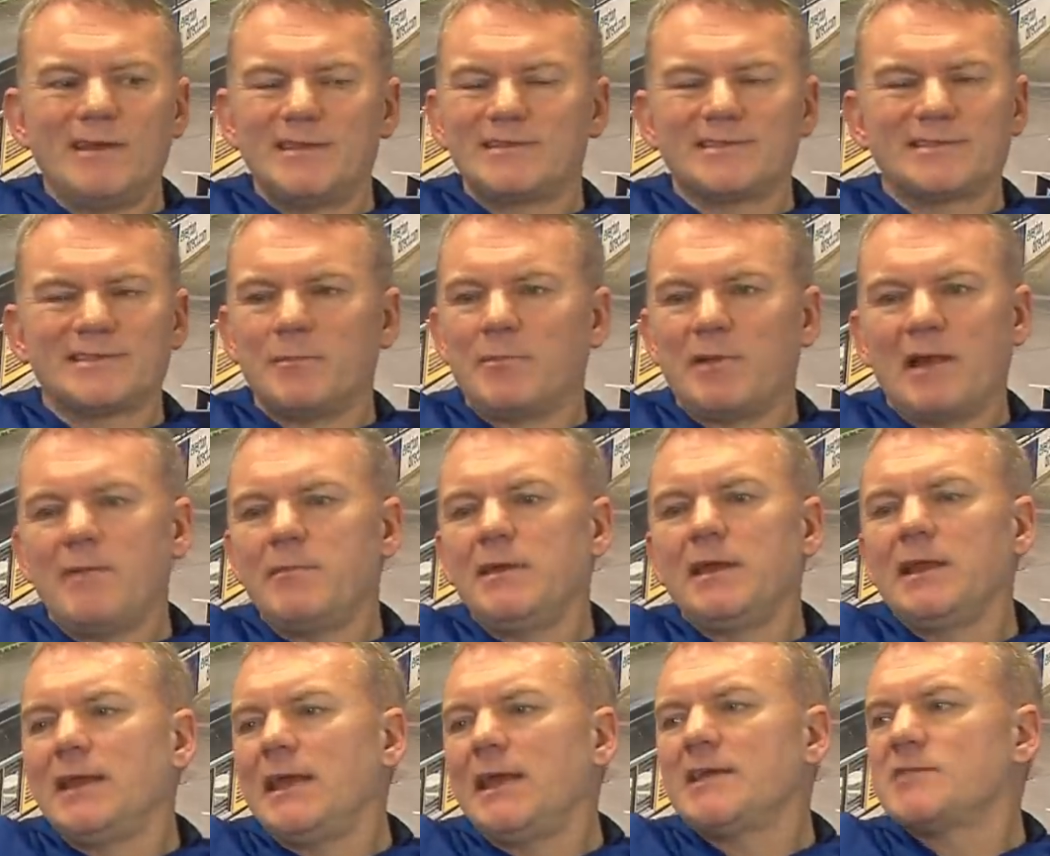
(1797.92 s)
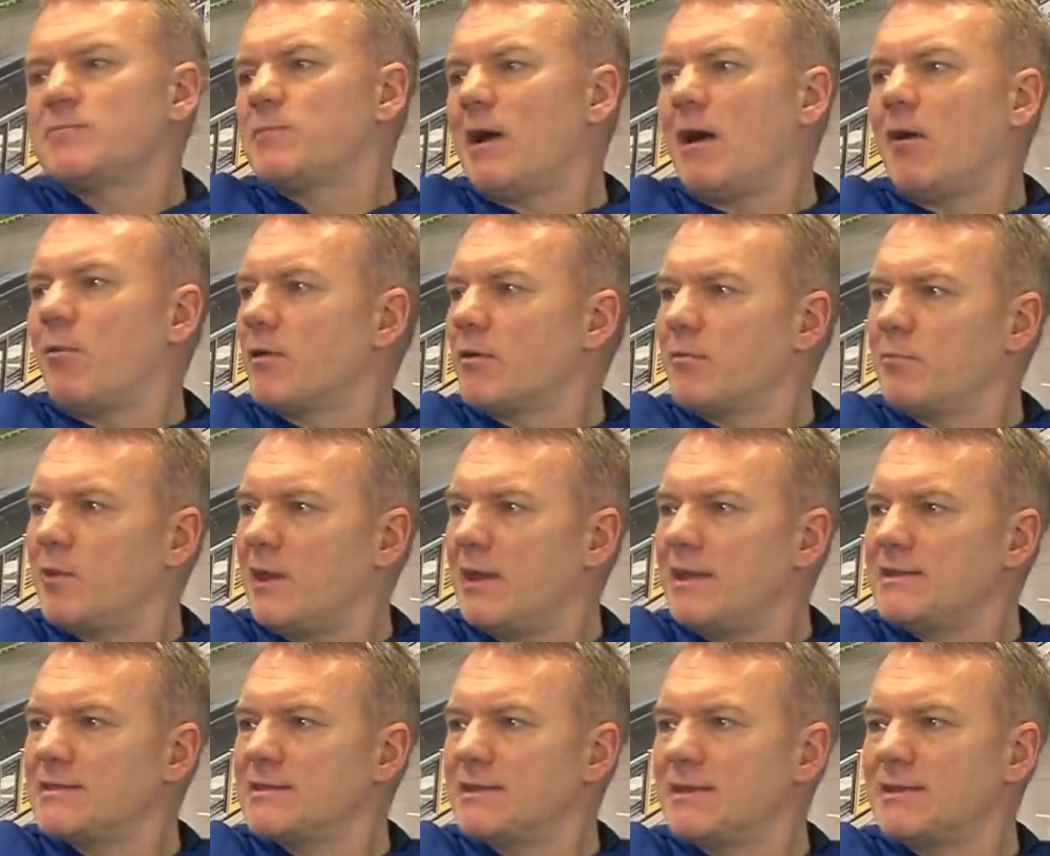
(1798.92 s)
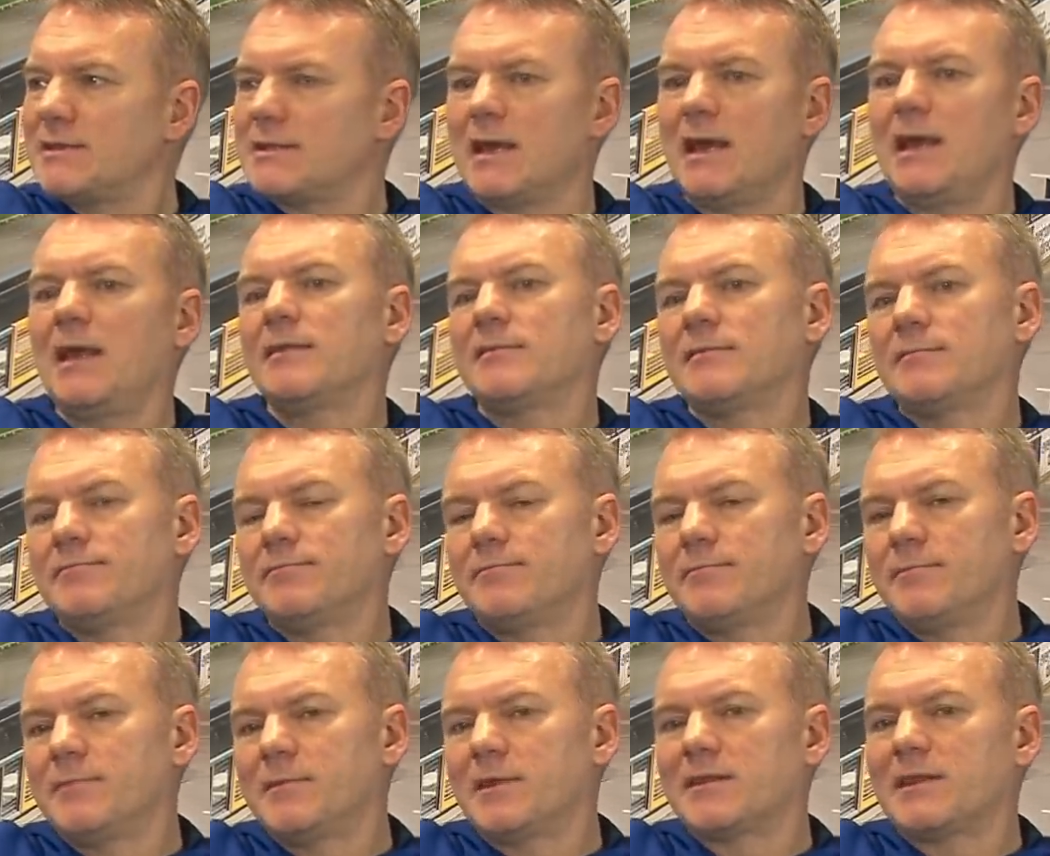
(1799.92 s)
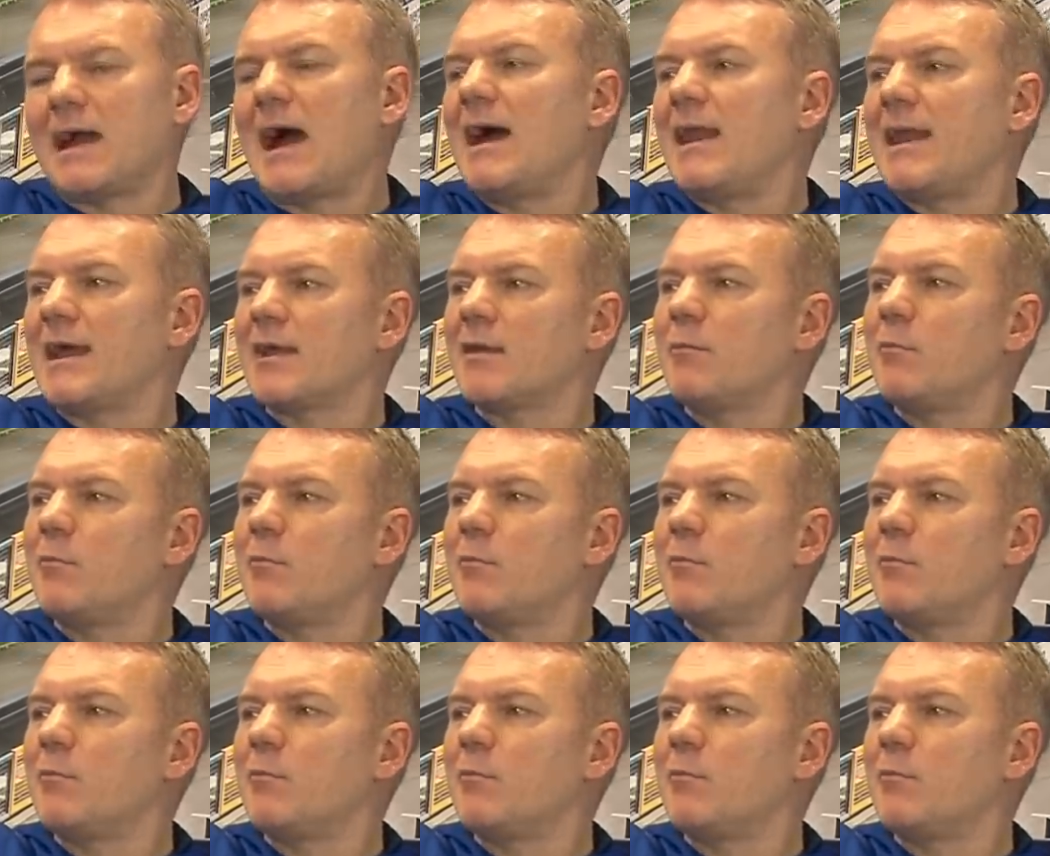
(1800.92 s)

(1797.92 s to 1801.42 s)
It's the Premier League's power and pace, and it, like the direct